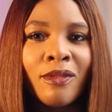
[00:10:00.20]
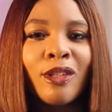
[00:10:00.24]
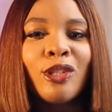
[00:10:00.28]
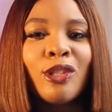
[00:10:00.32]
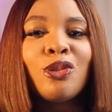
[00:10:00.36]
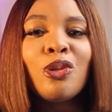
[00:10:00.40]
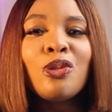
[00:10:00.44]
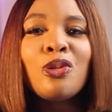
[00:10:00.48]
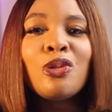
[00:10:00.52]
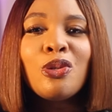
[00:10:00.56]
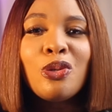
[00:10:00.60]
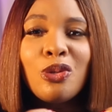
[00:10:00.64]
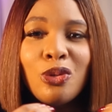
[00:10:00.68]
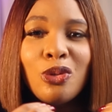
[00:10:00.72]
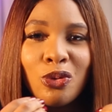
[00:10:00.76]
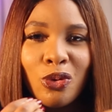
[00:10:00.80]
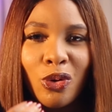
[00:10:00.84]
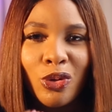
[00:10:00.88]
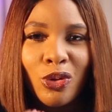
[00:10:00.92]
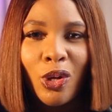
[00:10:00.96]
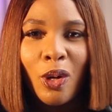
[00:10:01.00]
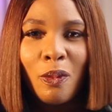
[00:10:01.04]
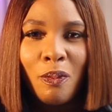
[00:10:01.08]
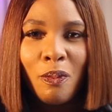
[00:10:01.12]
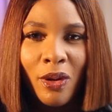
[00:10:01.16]
So you
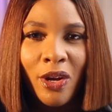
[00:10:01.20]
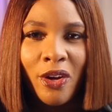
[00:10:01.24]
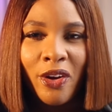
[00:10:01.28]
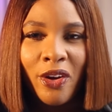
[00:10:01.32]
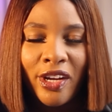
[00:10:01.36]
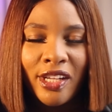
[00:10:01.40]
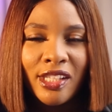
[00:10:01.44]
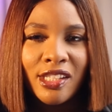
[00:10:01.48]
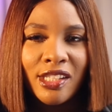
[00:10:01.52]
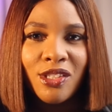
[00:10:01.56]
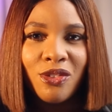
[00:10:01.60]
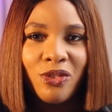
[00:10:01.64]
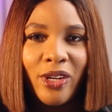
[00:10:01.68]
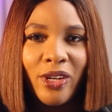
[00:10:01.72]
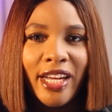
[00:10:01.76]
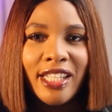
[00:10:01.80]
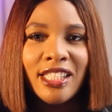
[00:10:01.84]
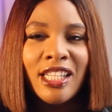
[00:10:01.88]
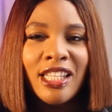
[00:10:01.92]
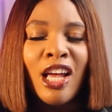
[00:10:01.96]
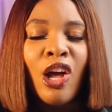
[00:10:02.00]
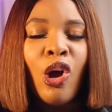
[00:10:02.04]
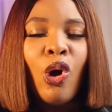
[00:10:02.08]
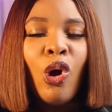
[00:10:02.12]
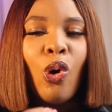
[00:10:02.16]
know your parents,
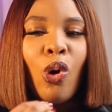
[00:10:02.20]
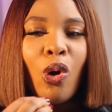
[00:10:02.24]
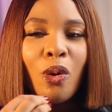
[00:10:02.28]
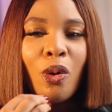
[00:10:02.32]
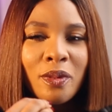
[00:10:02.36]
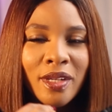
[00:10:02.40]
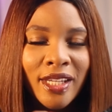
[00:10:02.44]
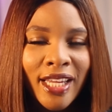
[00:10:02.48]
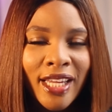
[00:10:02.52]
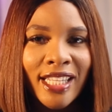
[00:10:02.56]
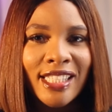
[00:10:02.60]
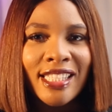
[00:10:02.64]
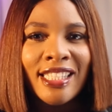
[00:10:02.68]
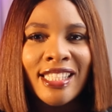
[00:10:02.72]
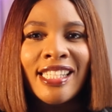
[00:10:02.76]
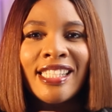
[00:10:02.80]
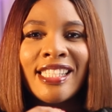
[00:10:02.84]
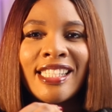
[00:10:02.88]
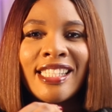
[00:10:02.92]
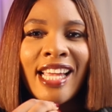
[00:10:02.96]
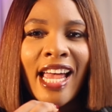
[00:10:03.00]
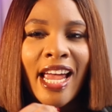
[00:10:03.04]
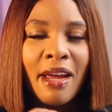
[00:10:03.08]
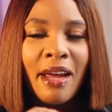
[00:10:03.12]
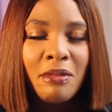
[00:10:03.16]
right? Communicate in a
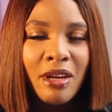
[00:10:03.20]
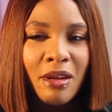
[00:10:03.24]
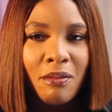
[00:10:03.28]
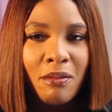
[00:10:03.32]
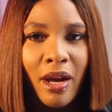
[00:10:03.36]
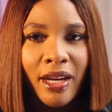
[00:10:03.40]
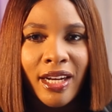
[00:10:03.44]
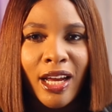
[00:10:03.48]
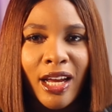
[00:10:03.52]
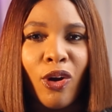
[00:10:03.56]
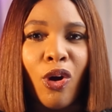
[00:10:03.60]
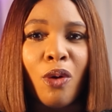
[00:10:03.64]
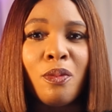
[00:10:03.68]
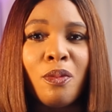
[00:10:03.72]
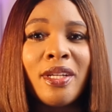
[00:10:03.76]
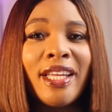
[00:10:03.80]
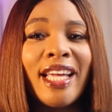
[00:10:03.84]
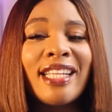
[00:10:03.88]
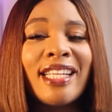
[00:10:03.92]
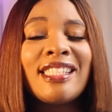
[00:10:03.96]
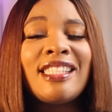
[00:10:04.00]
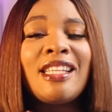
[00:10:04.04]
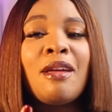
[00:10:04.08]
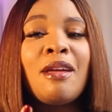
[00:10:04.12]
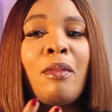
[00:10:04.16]
timely manner,
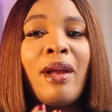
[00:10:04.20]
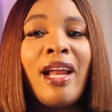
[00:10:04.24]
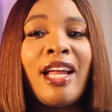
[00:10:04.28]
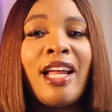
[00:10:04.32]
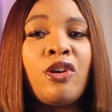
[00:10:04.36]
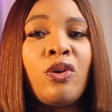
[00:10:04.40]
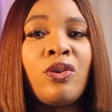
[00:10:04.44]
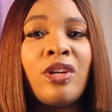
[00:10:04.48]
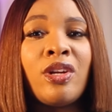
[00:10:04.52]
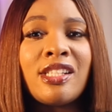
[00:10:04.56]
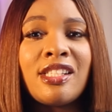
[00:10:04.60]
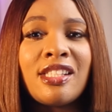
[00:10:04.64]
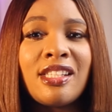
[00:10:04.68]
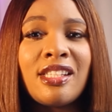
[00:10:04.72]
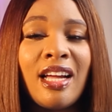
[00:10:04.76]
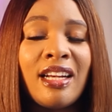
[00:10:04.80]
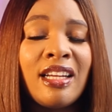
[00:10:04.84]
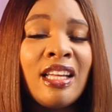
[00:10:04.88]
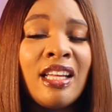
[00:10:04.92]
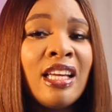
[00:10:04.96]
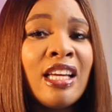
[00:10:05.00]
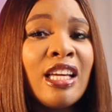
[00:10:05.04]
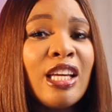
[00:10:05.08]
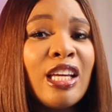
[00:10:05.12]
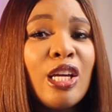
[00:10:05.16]
communicate in a manner they
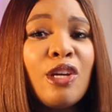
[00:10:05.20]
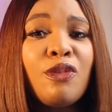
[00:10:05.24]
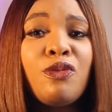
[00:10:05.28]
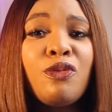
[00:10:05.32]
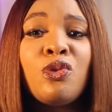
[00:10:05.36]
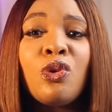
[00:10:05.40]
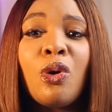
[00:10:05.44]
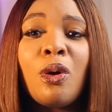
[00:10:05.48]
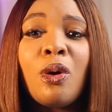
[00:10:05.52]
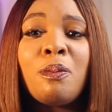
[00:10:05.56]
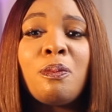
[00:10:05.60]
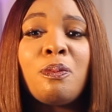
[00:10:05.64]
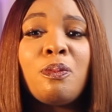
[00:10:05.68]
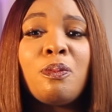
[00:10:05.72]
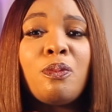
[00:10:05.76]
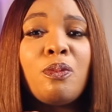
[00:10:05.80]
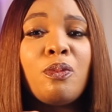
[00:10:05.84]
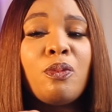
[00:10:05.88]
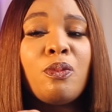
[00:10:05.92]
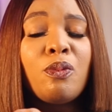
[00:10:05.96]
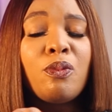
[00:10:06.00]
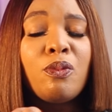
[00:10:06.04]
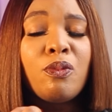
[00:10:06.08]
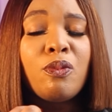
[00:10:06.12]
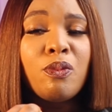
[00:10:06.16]
understand. If your
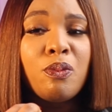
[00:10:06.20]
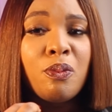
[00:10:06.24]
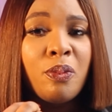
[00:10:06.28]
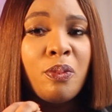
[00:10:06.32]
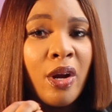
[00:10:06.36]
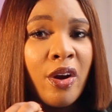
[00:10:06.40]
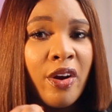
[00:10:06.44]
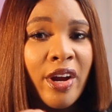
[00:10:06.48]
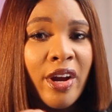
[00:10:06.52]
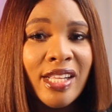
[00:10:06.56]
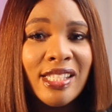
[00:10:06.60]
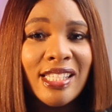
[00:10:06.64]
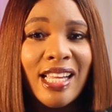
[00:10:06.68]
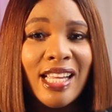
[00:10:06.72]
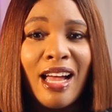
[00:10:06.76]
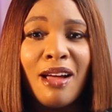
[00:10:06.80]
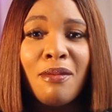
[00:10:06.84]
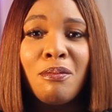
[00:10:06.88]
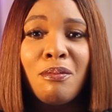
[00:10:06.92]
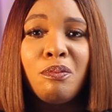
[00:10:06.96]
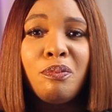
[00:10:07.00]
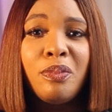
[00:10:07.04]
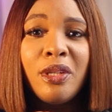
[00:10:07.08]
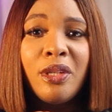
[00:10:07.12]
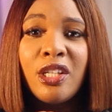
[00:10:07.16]
parents
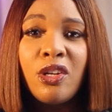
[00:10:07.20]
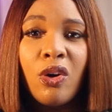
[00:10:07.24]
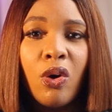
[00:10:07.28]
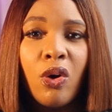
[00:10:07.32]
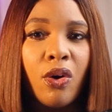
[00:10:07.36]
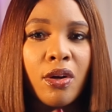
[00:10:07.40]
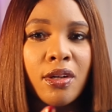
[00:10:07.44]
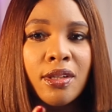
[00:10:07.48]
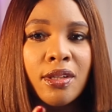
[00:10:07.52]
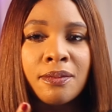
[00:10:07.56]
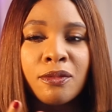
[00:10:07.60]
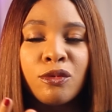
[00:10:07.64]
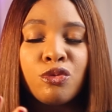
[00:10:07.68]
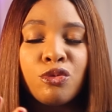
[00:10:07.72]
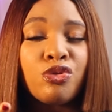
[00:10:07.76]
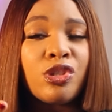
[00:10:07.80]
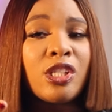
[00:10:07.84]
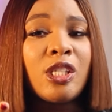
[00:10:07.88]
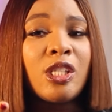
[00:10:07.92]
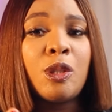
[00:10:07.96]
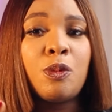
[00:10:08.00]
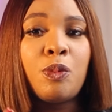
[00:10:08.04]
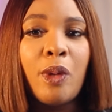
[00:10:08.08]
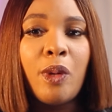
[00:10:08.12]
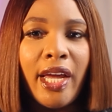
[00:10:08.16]
are big on
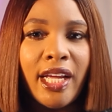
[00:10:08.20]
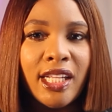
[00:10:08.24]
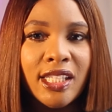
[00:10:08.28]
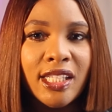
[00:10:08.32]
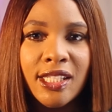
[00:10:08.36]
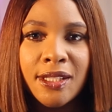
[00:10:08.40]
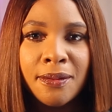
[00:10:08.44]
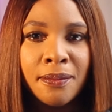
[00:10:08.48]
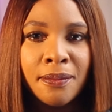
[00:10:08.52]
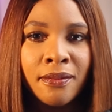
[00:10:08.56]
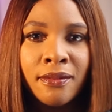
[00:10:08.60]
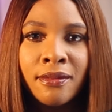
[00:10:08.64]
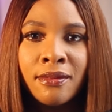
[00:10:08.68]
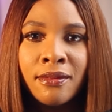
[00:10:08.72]
respect,